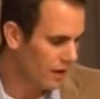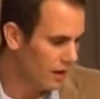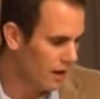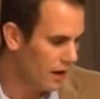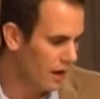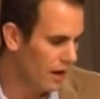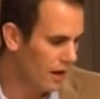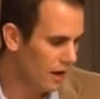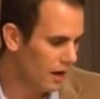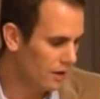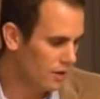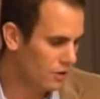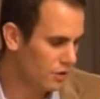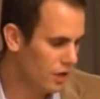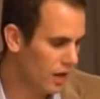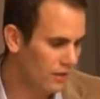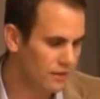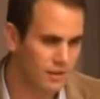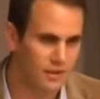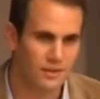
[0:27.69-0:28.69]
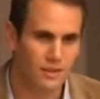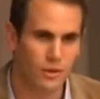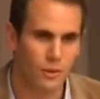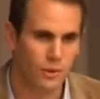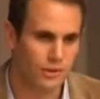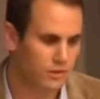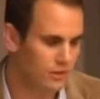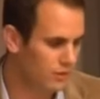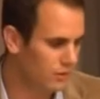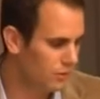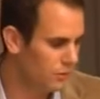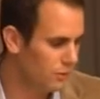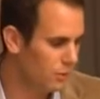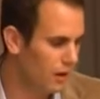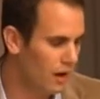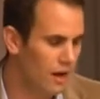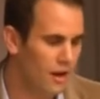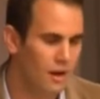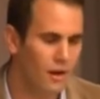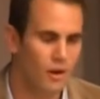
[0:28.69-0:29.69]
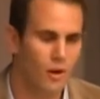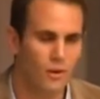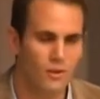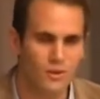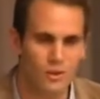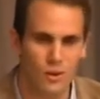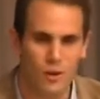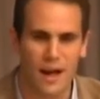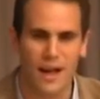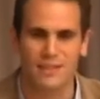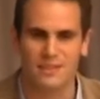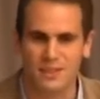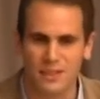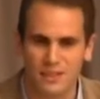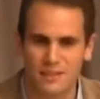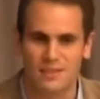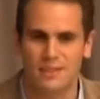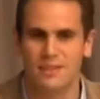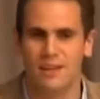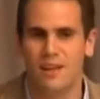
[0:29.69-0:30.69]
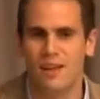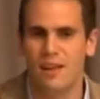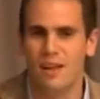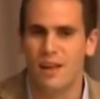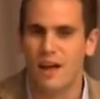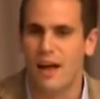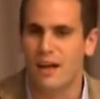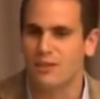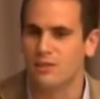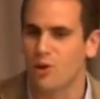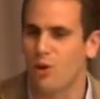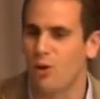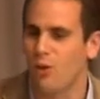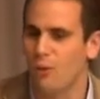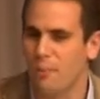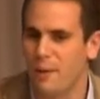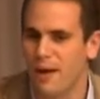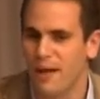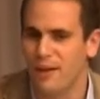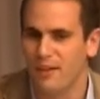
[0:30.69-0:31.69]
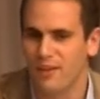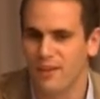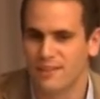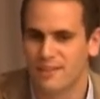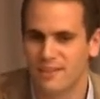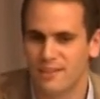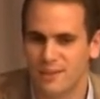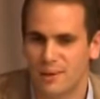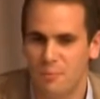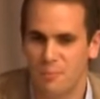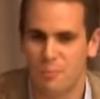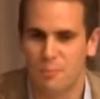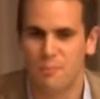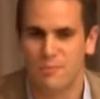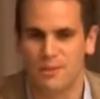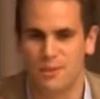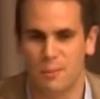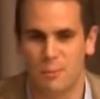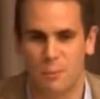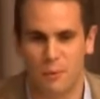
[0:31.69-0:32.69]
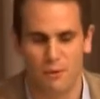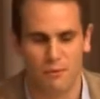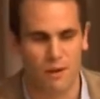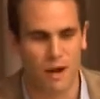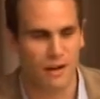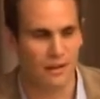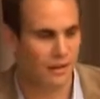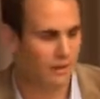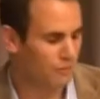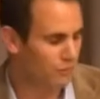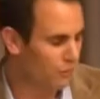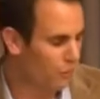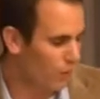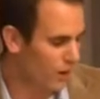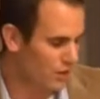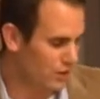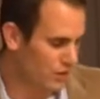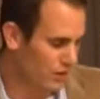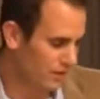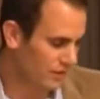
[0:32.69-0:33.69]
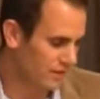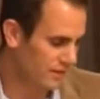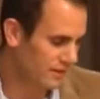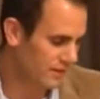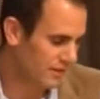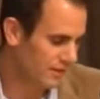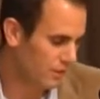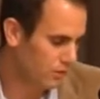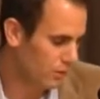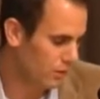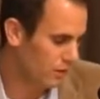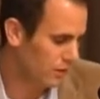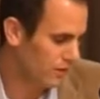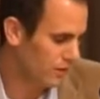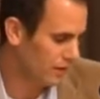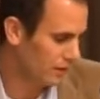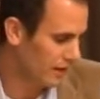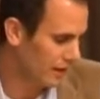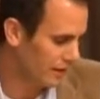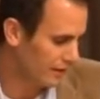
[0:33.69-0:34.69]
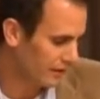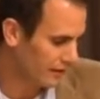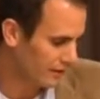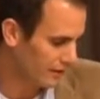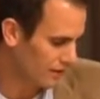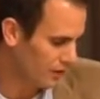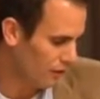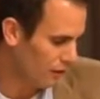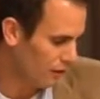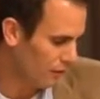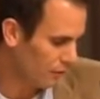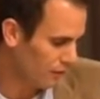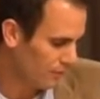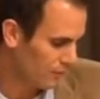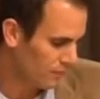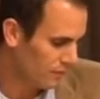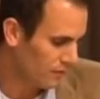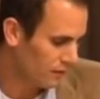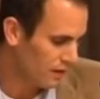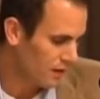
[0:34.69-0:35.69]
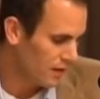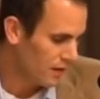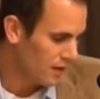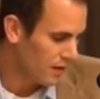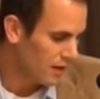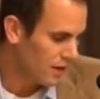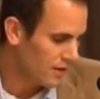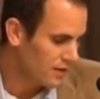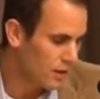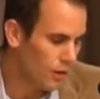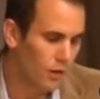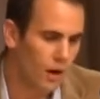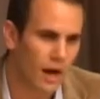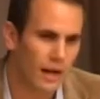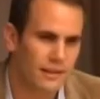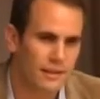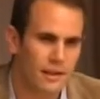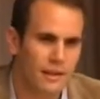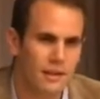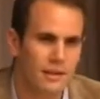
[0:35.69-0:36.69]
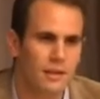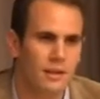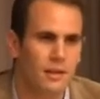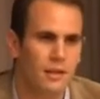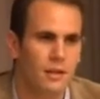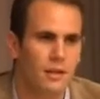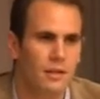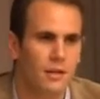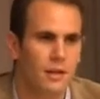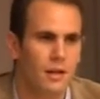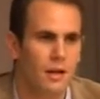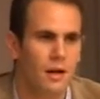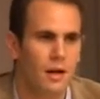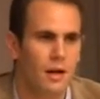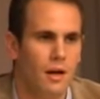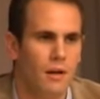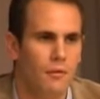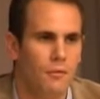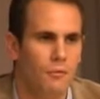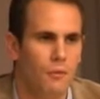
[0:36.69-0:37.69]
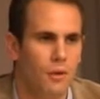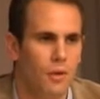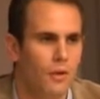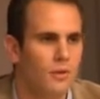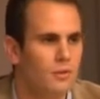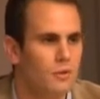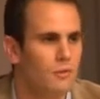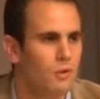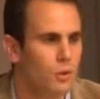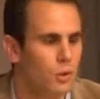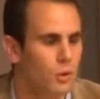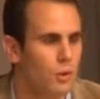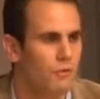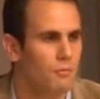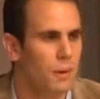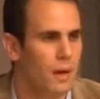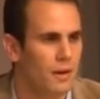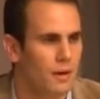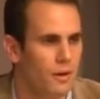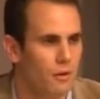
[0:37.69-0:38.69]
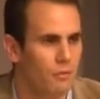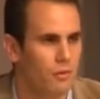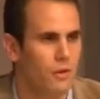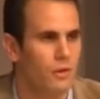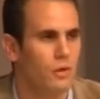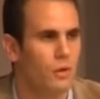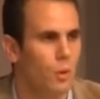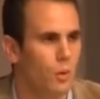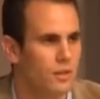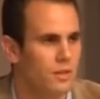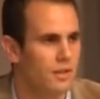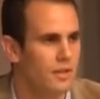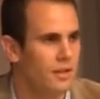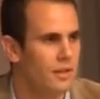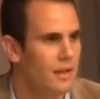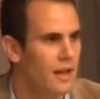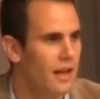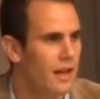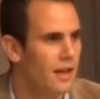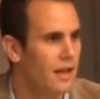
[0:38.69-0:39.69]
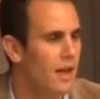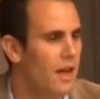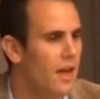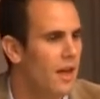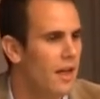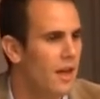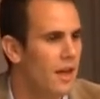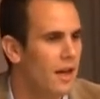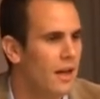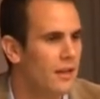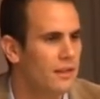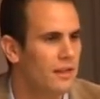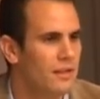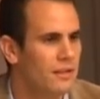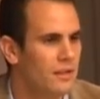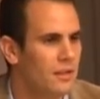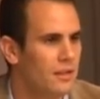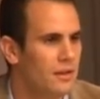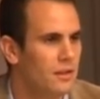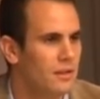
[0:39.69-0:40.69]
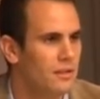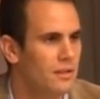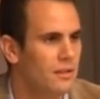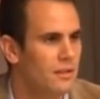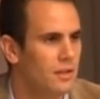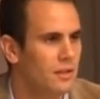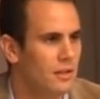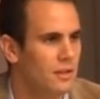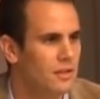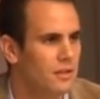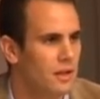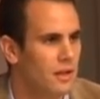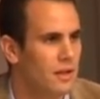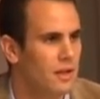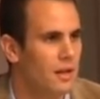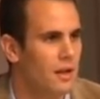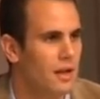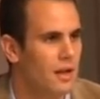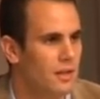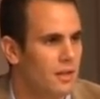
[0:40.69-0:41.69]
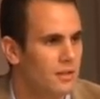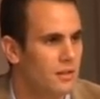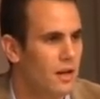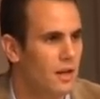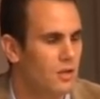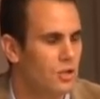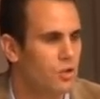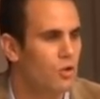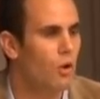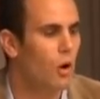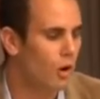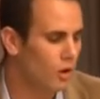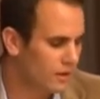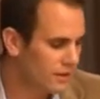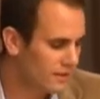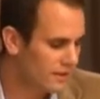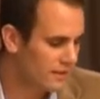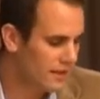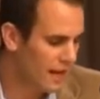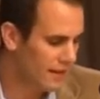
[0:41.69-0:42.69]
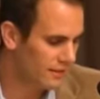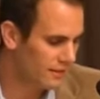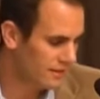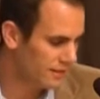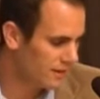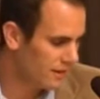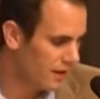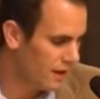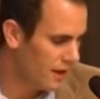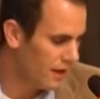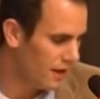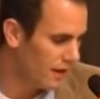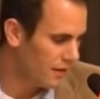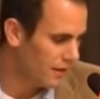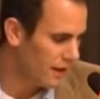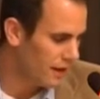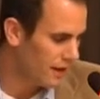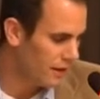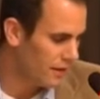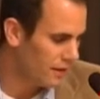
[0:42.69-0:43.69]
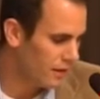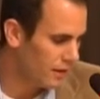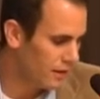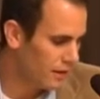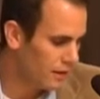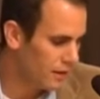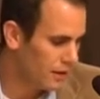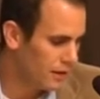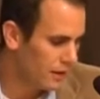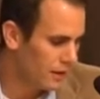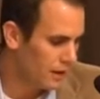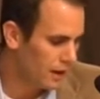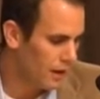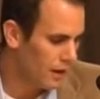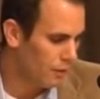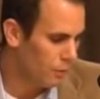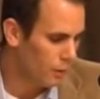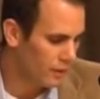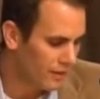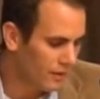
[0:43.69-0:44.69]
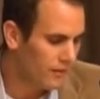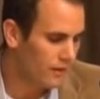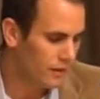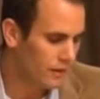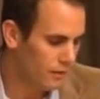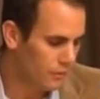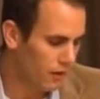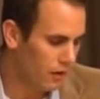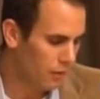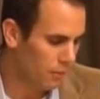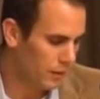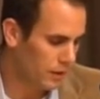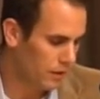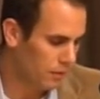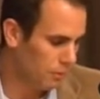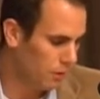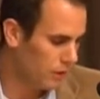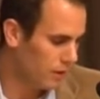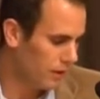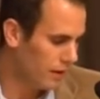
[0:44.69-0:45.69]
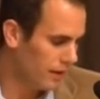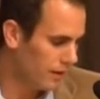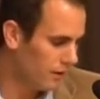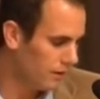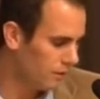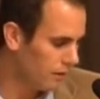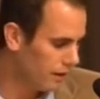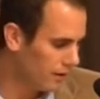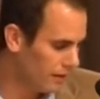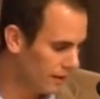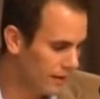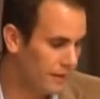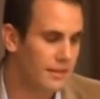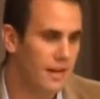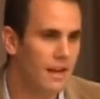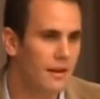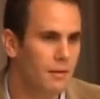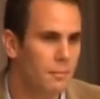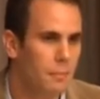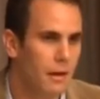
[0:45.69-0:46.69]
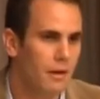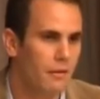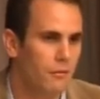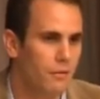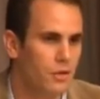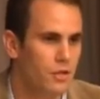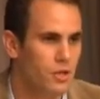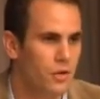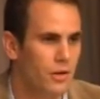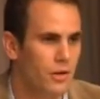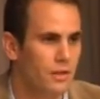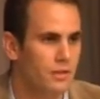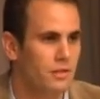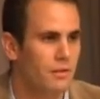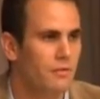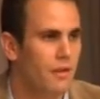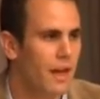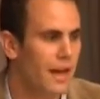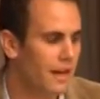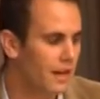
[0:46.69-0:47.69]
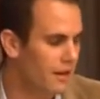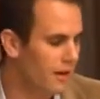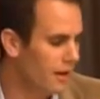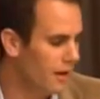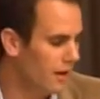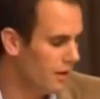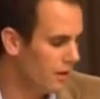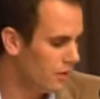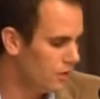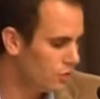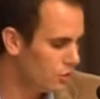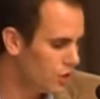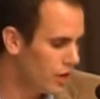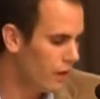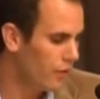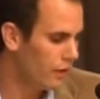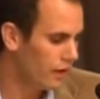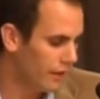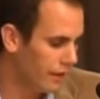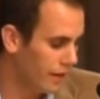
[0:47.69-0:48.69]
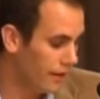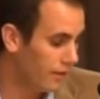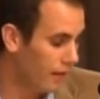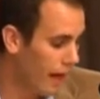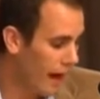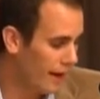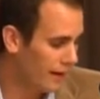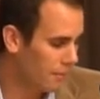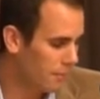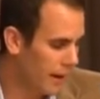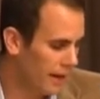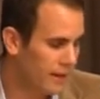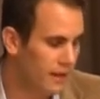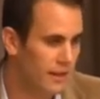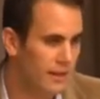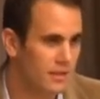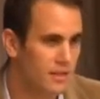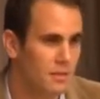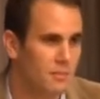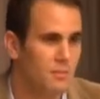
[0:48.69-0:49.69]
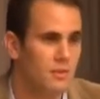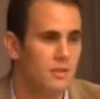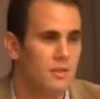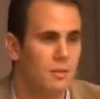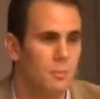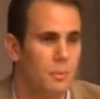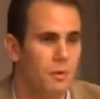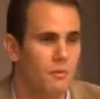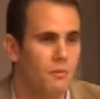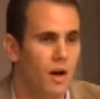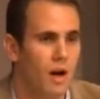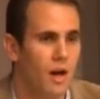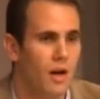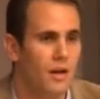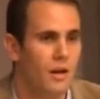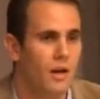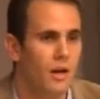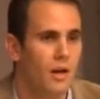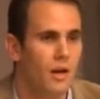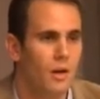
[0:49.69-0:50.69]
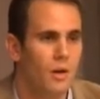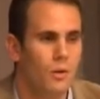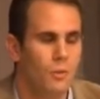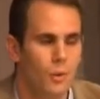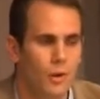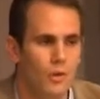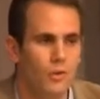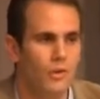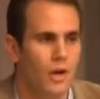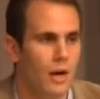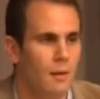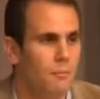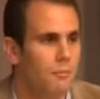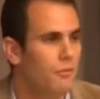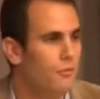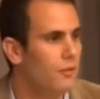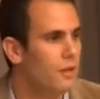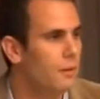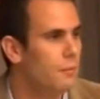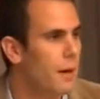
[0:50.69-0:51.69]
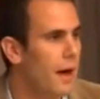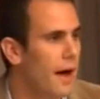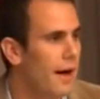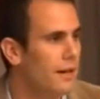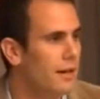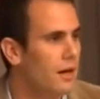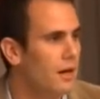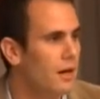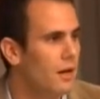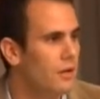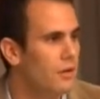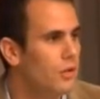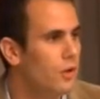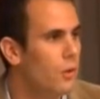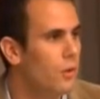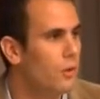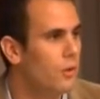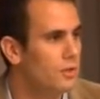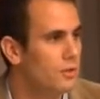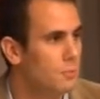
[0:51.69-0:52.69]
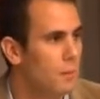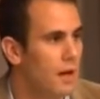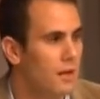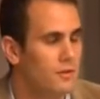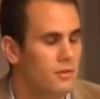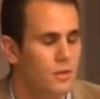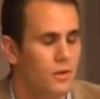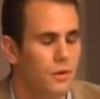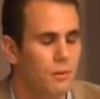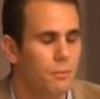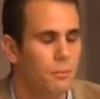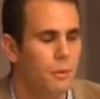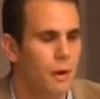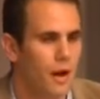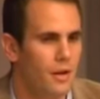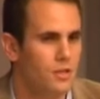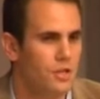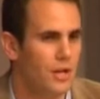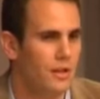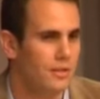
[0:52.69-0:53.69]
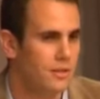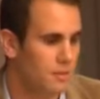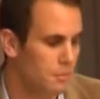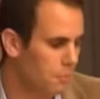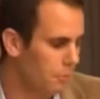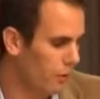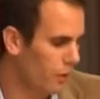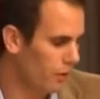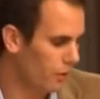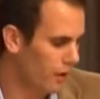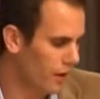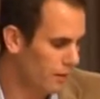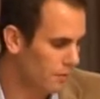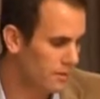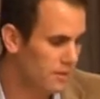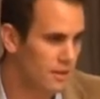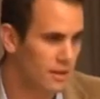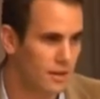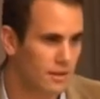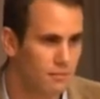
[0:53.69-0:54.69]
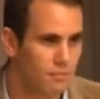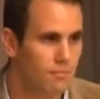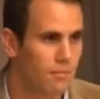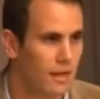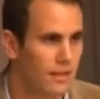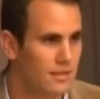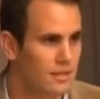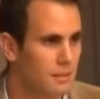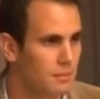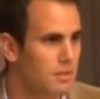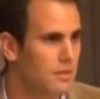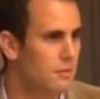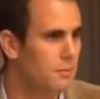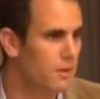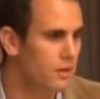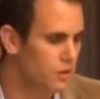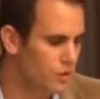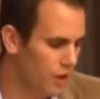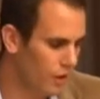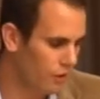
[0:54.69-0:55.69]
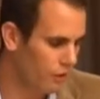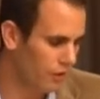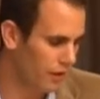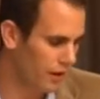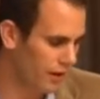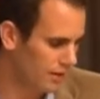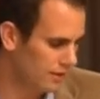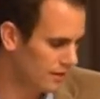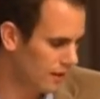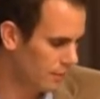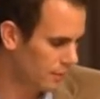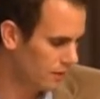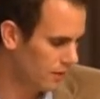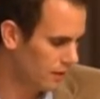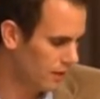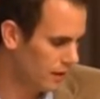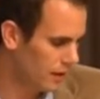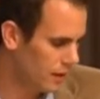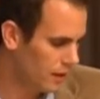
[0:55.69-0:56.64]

Shanta is going to also ask all the panelists some provocative questions to kick things off. So I think for those of you who have been here for the course of the day, I think there's a strong sense that within the development community, the intended beneficiaries of aid generally lack mechanisms to provide real-time feedback on donor-sponsored projects and programs. That seems to be generally accepted.